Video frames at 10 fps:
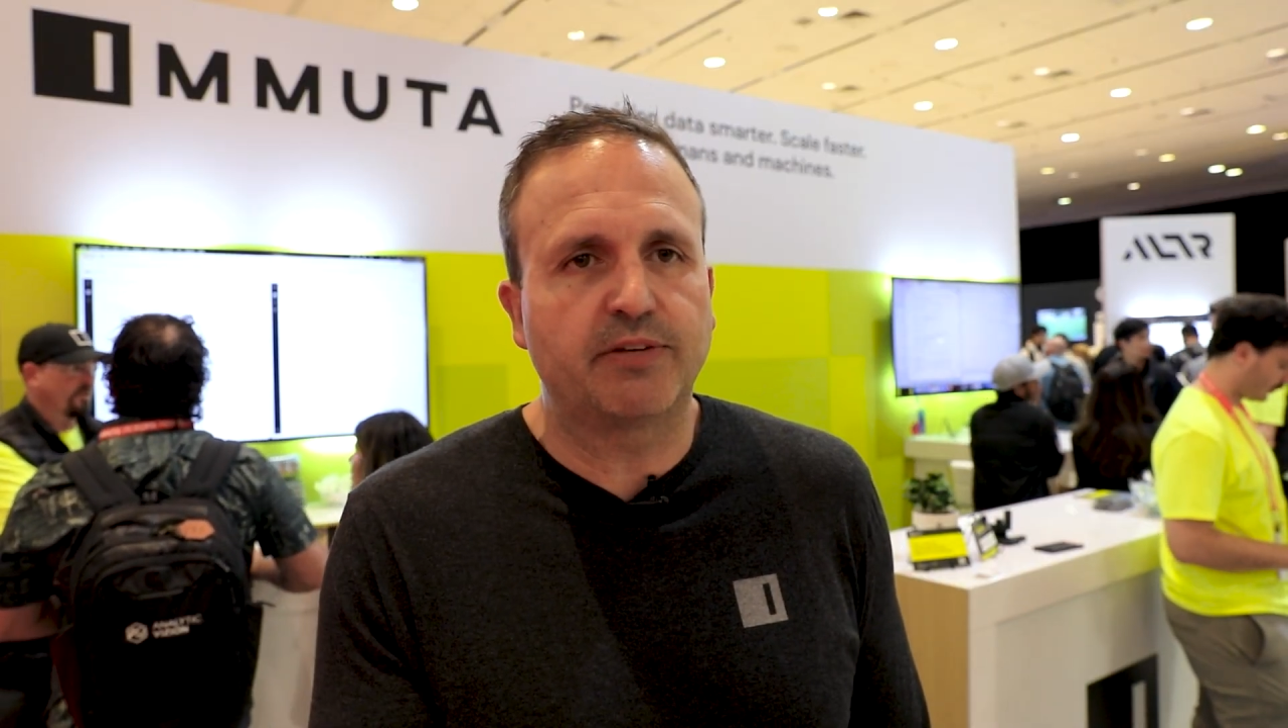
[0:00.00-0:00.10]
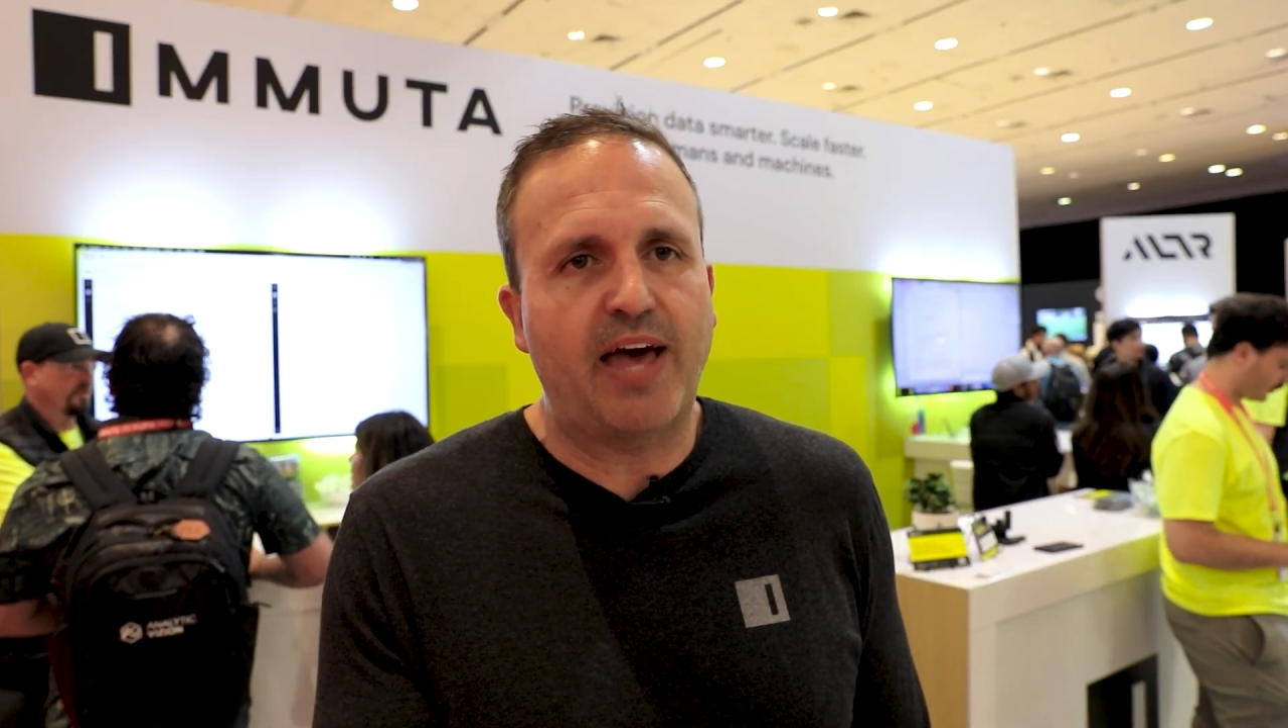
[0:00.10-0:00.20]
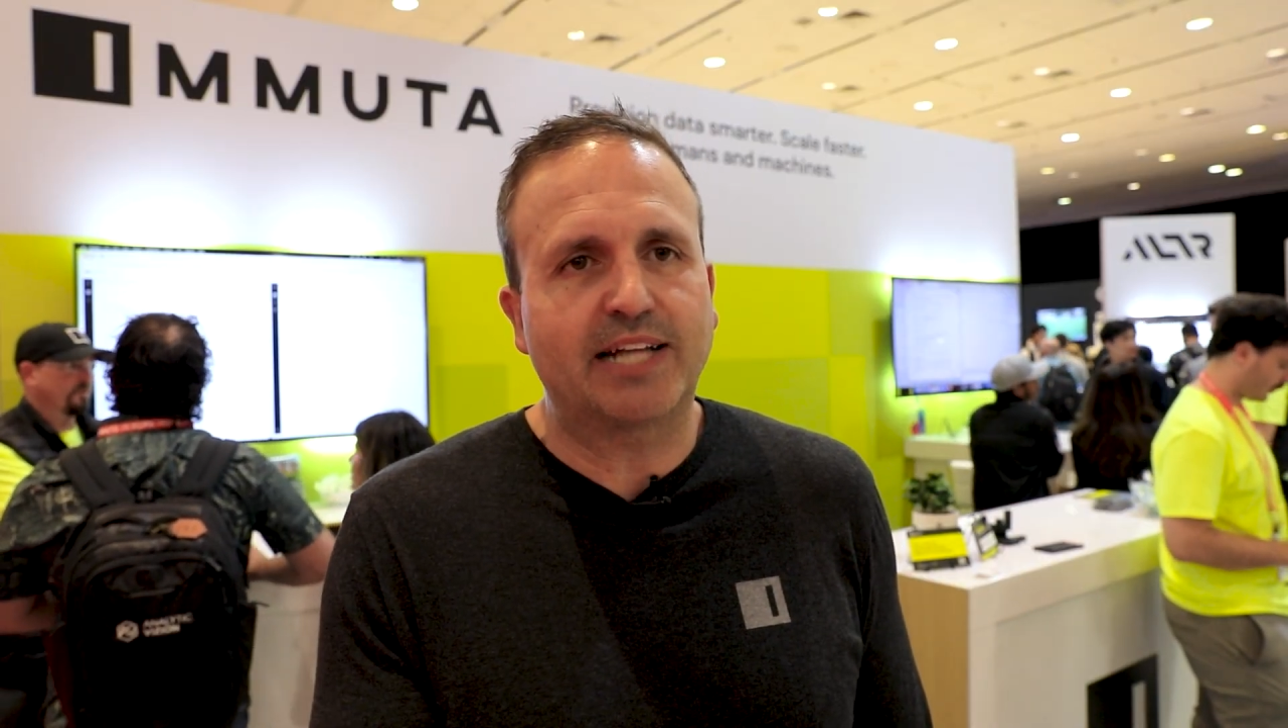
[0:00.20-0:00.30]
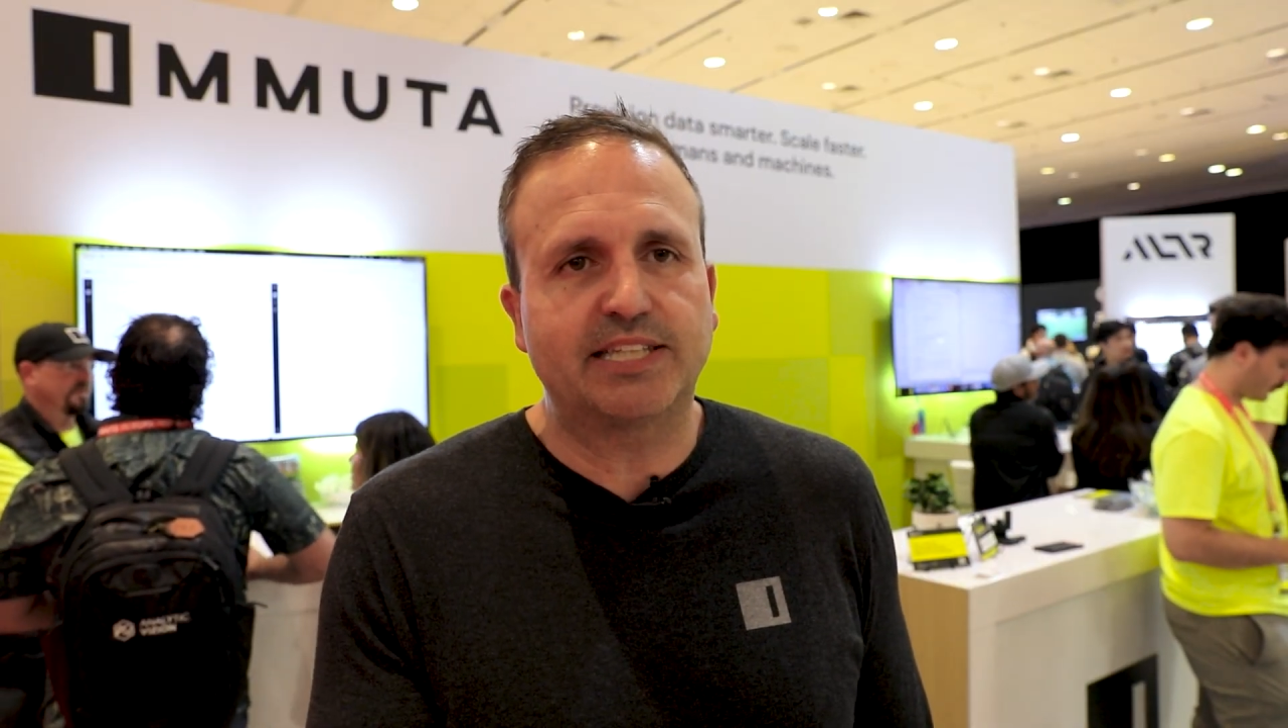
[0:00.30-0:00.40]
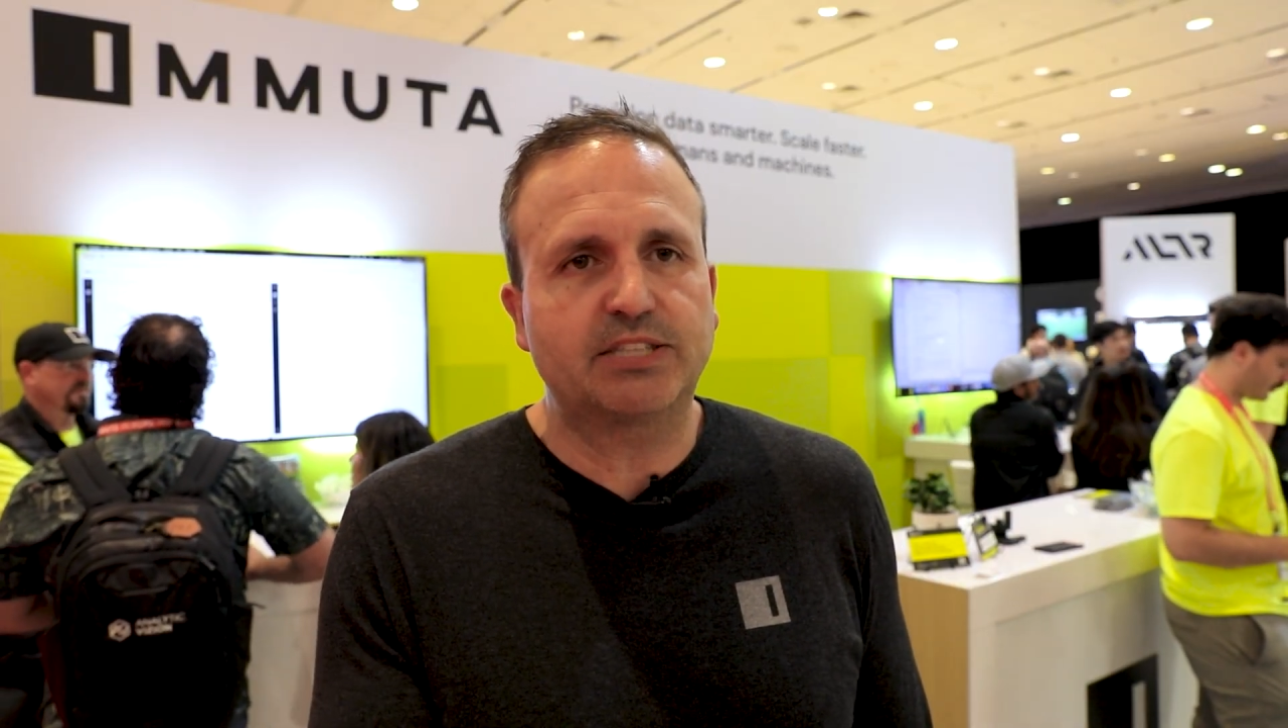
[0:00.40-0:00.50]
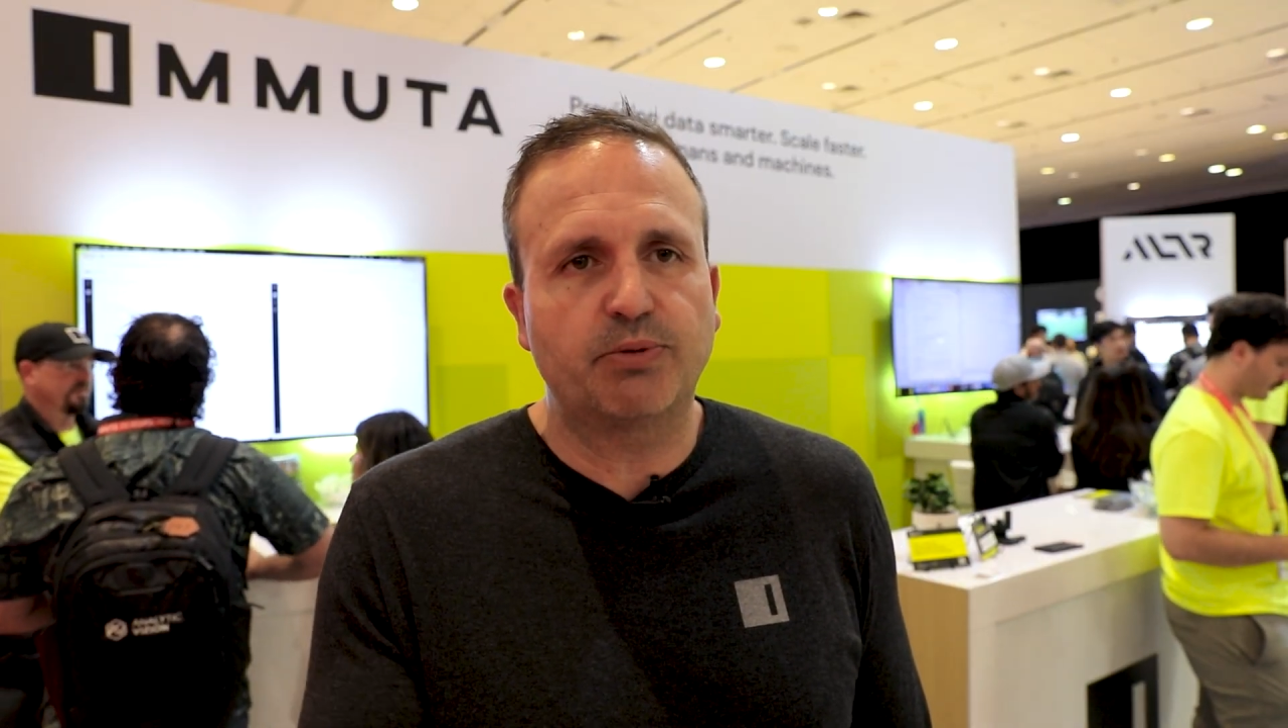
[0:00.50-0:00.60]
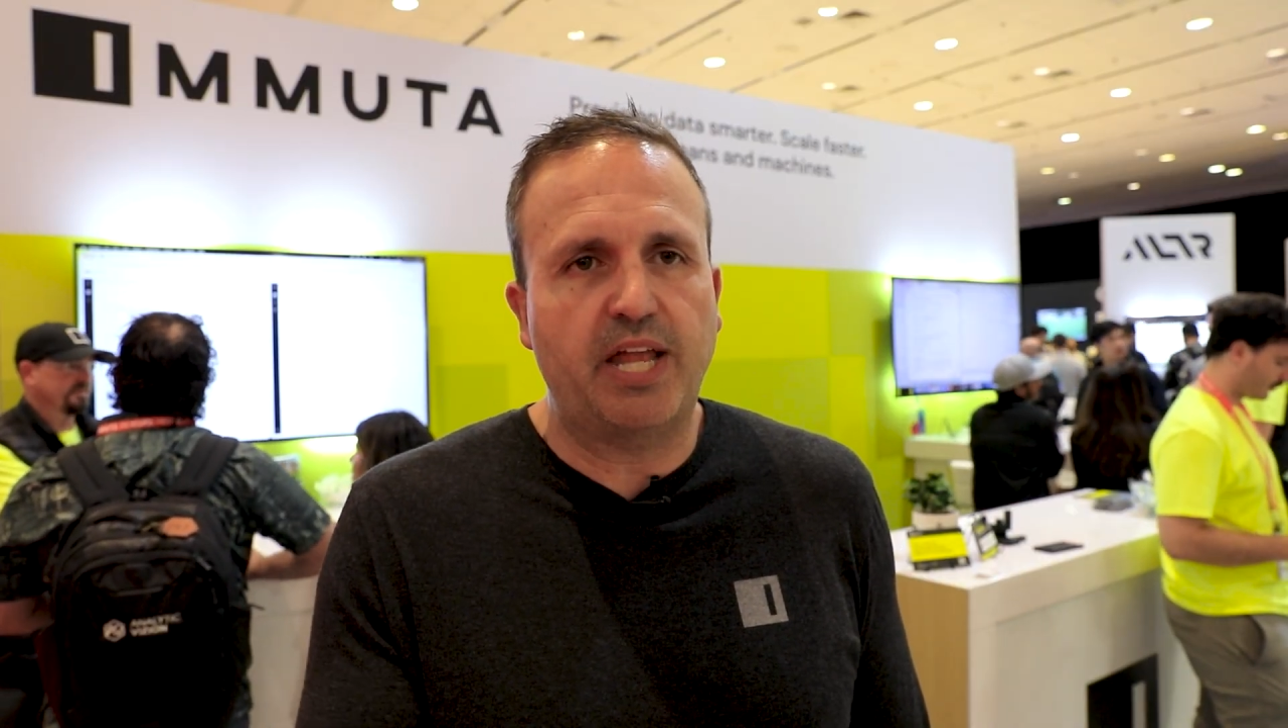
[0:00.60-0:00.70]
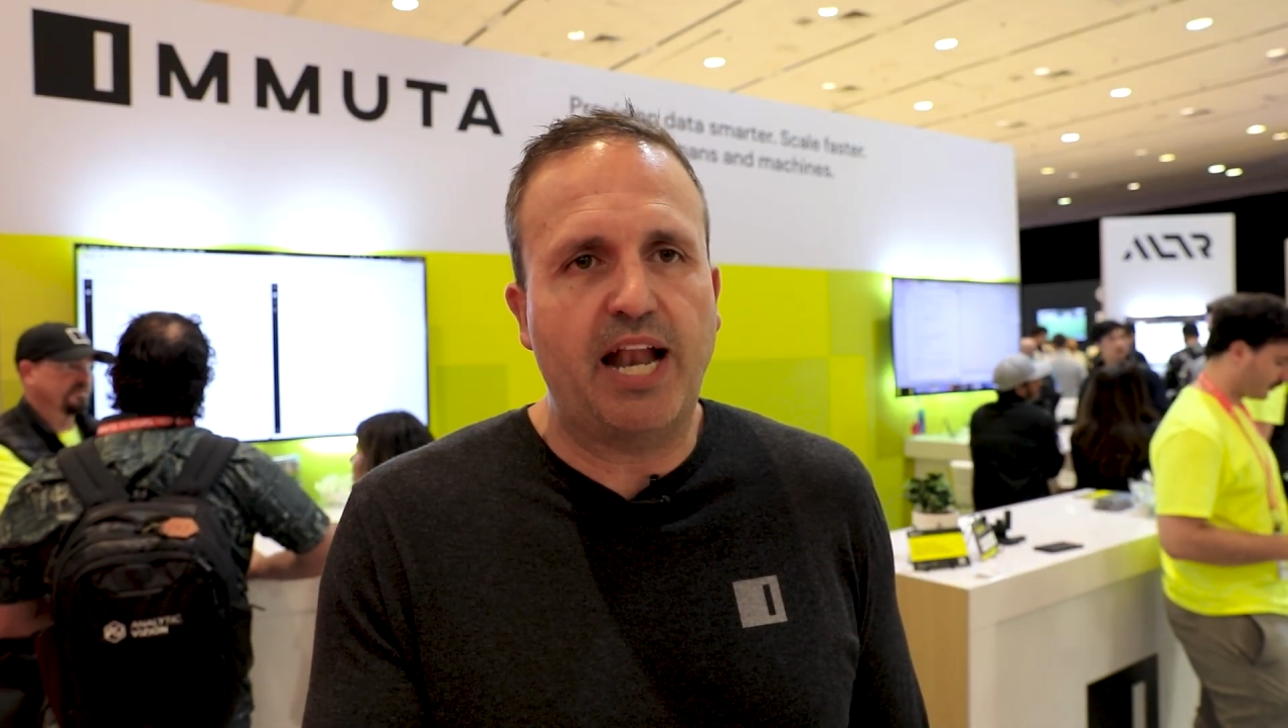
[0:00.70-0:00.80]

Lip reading: of access within